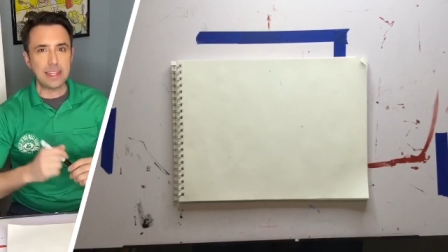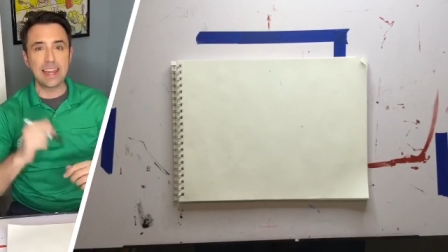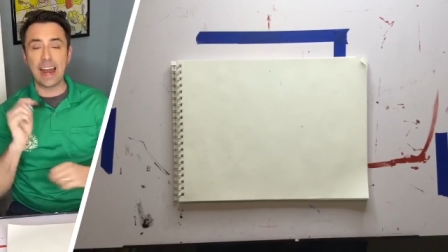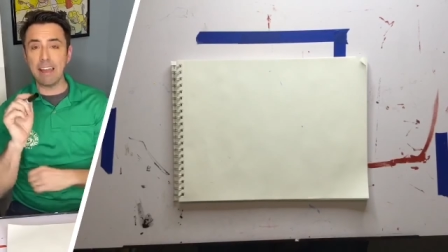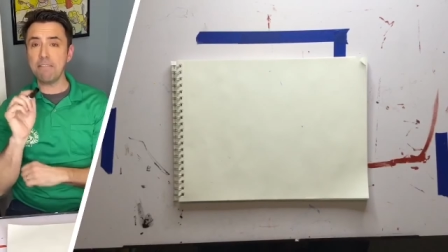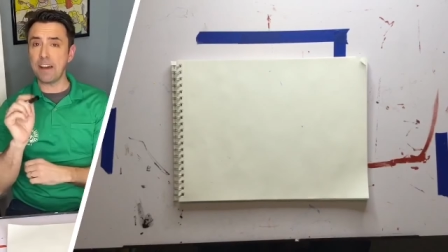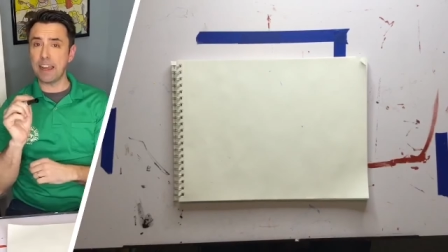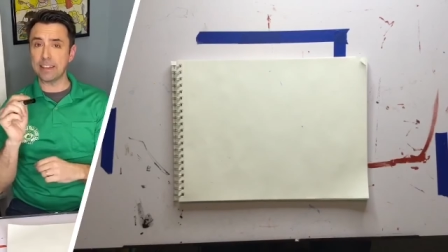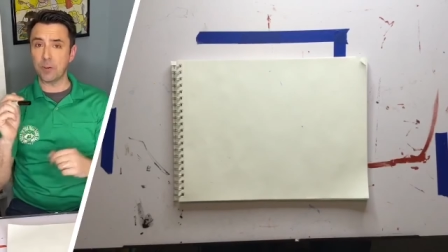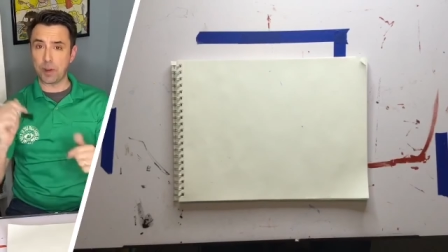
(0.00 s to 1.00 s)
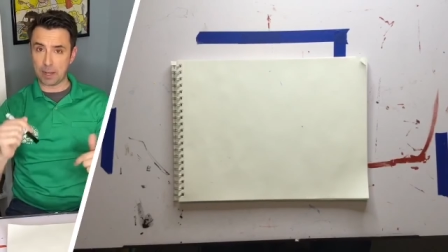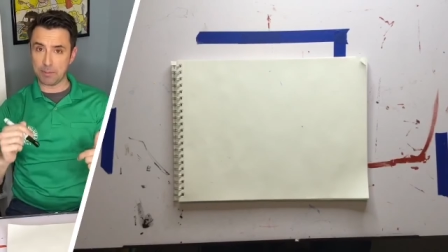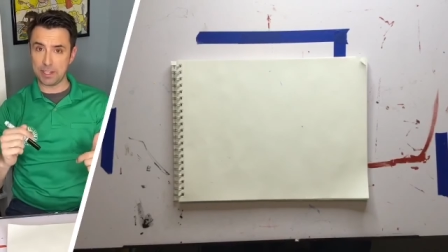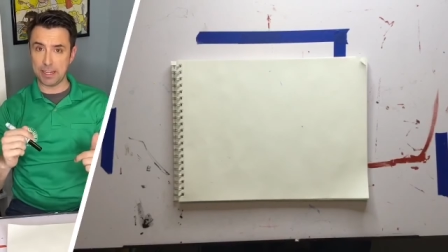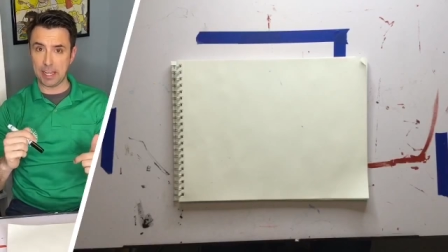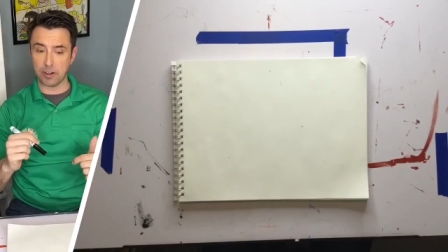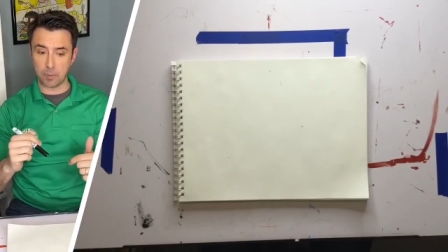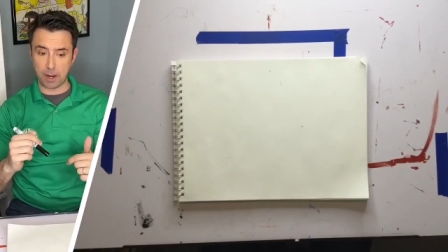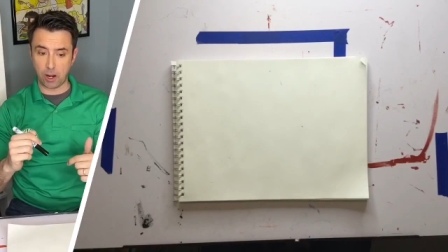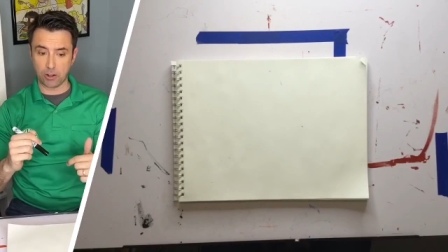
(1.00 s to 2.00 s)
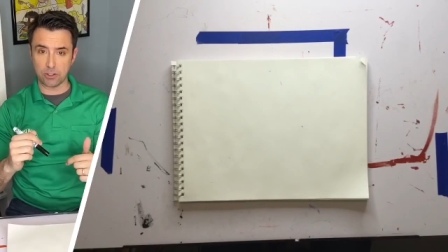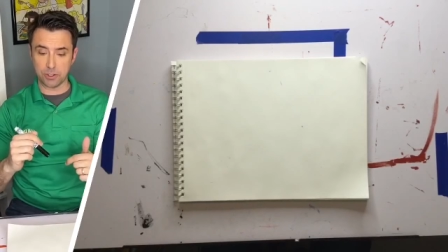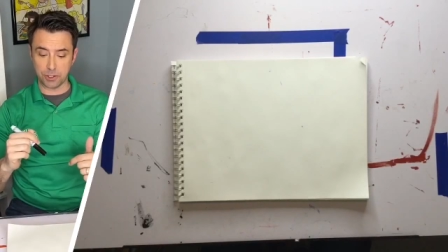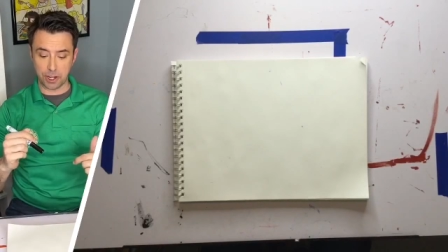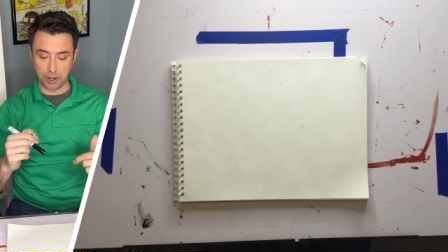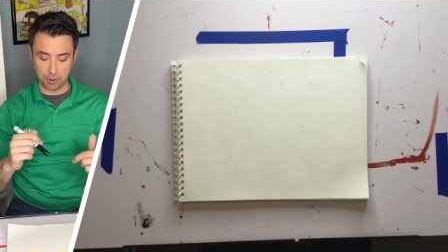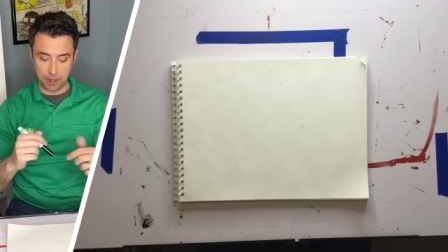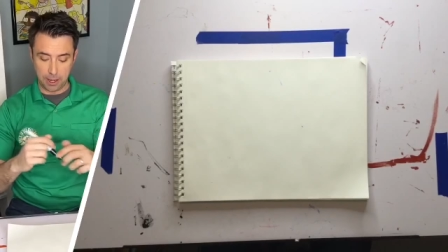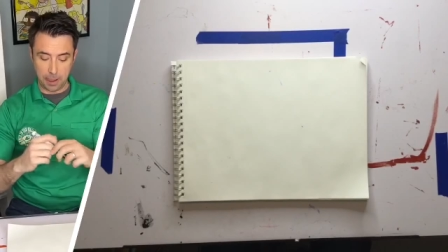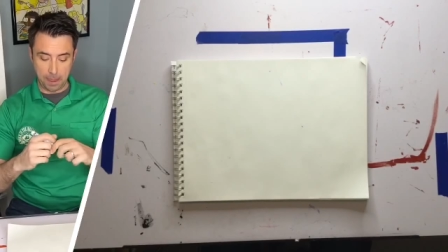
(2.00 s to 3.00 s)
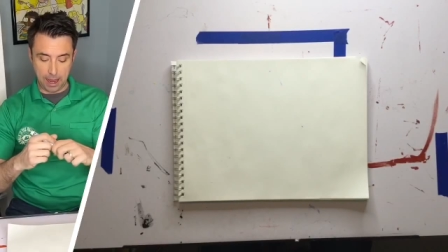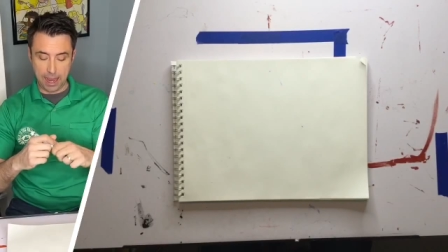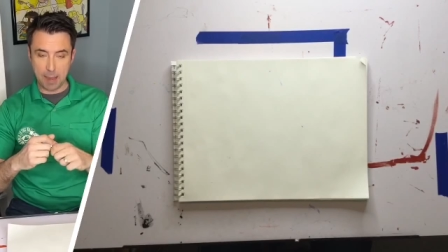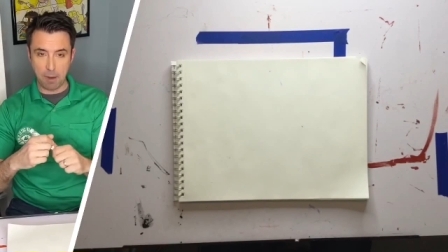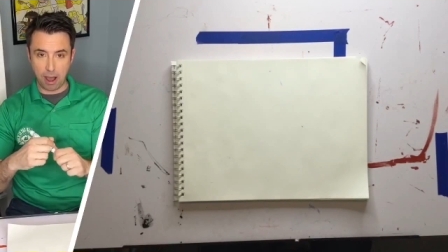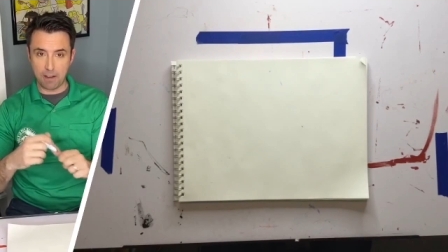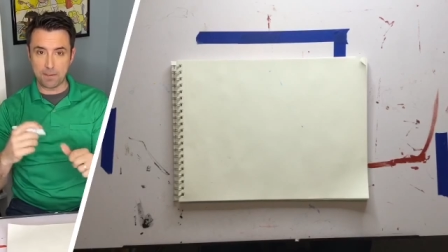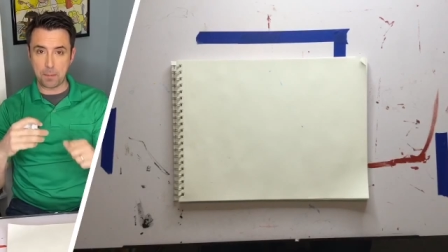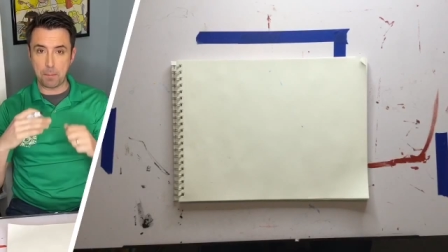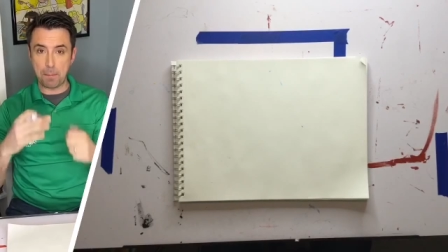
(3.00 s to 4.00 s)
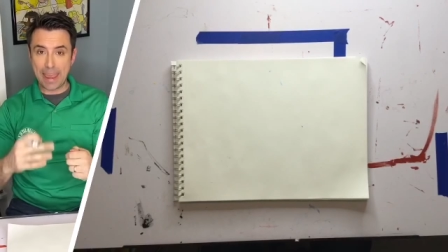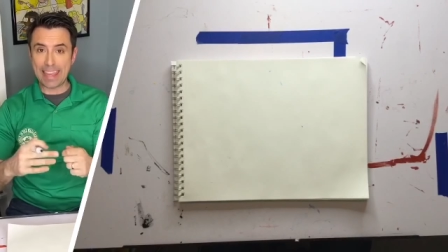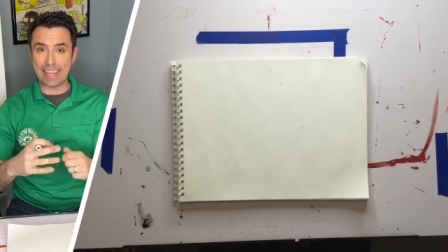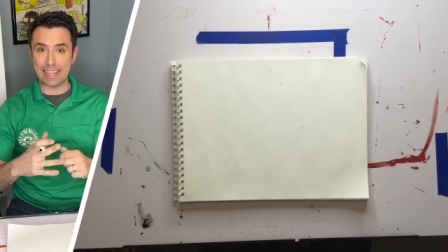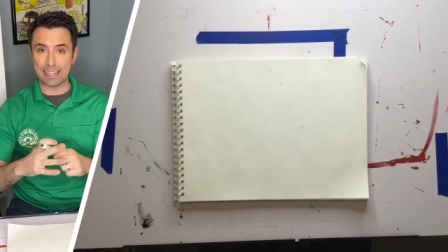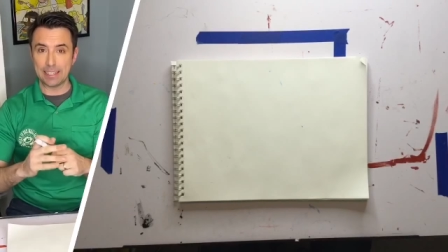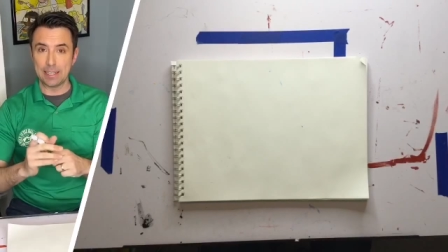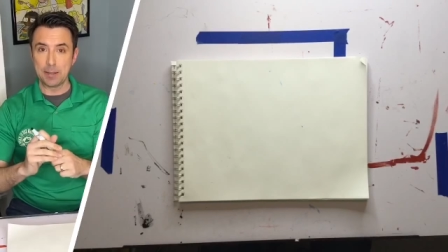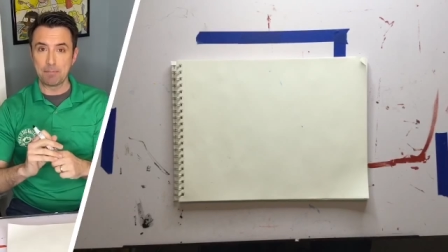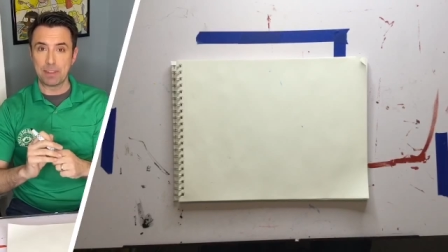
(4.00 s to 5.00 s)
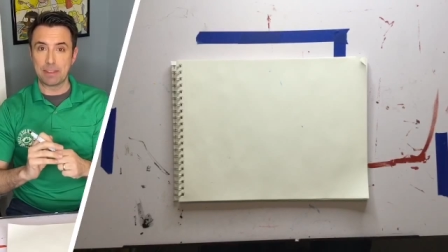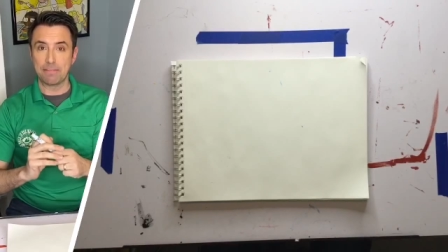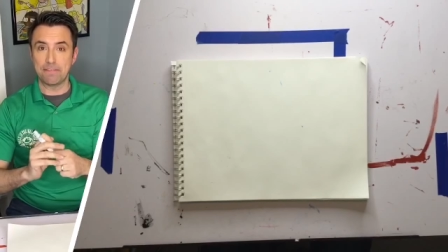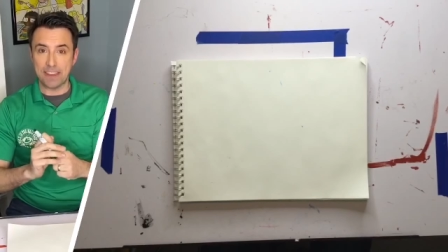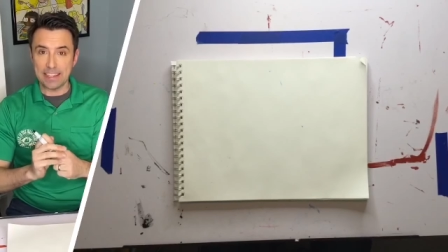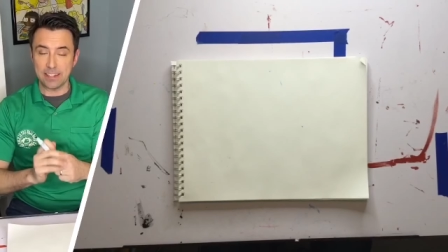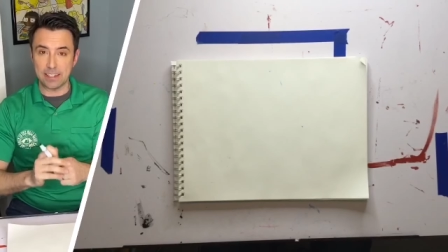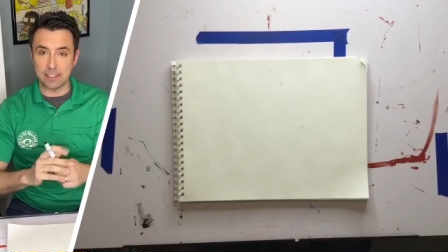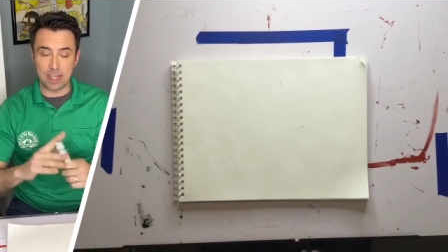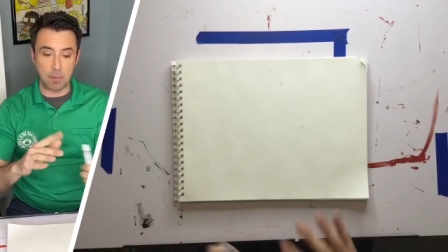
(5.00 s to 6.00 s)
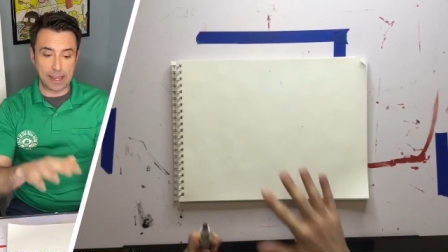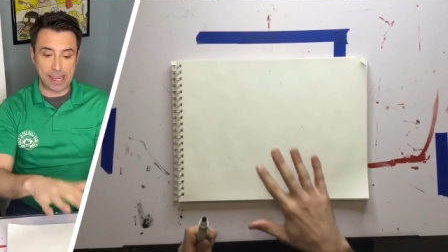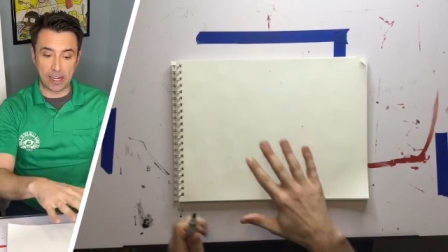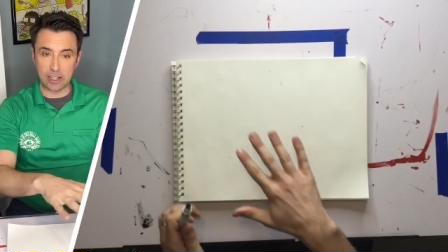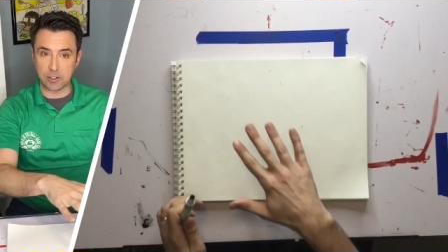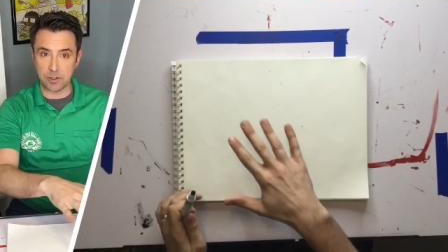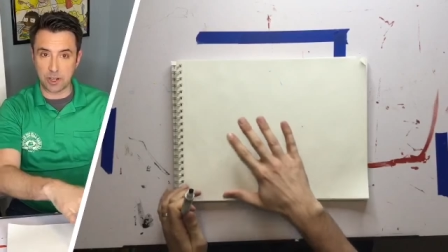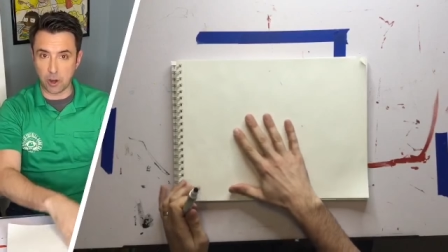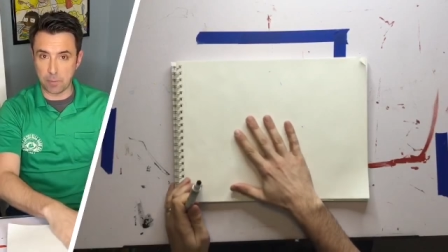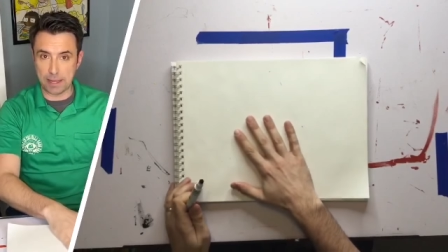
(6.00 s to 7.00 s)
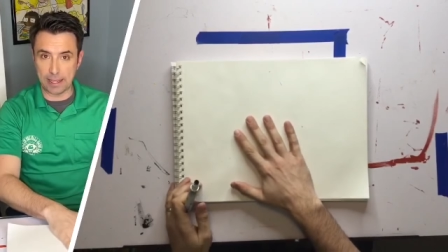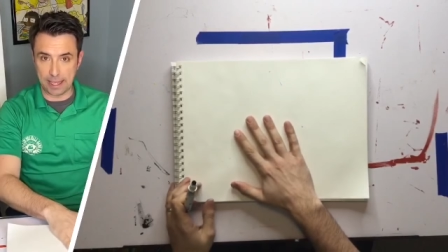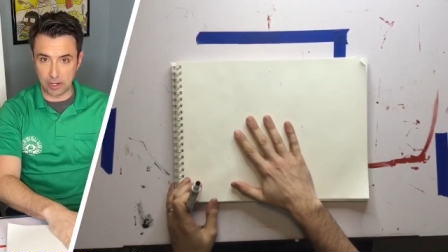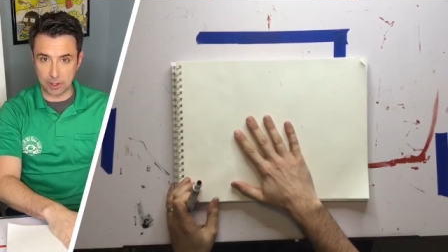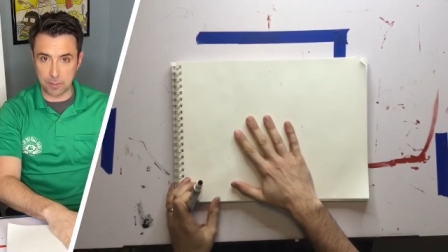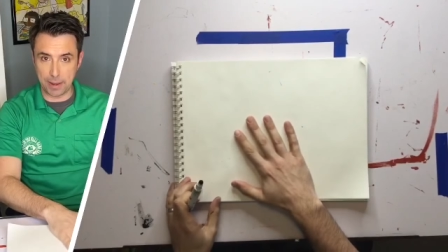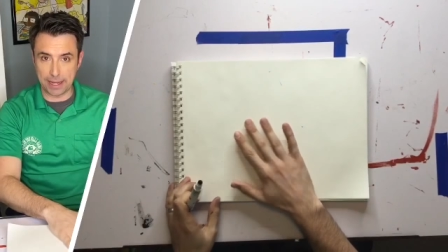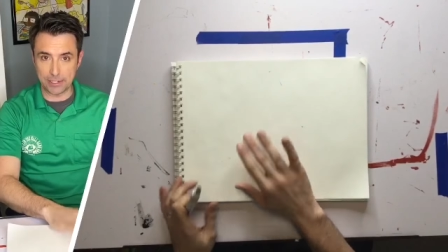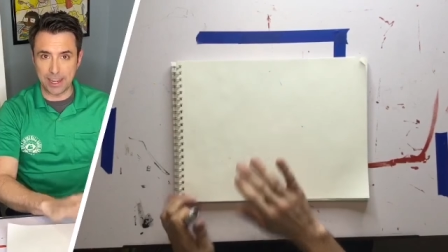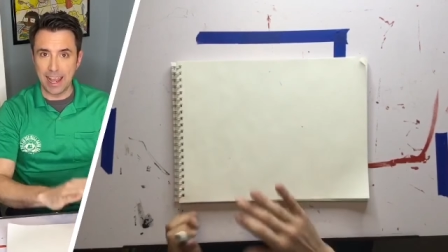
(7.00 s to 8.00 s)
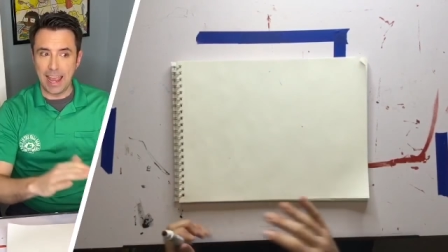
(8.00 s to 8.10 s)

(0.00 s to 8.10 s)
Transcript: And I find that when I'm sitting here in my art studio, I am often making the faces that my characters are making here on the page.